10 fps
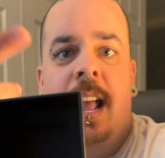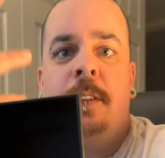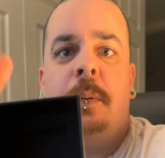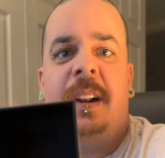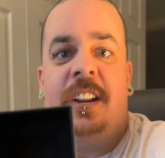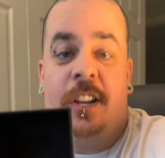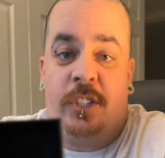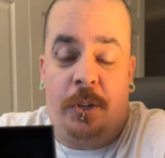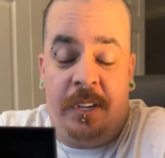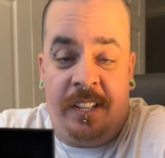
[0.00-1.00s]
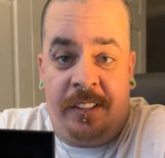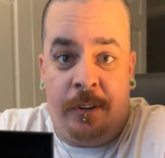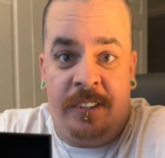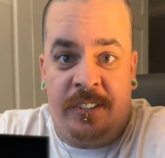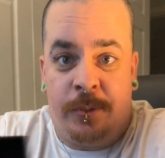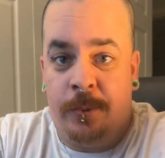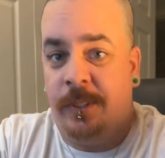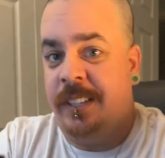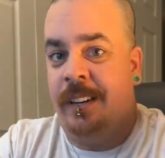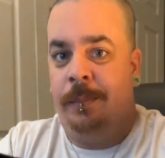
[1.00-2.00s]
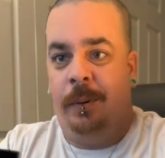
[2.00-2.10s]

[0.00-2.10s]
Everybody does show you that there is a tool in there,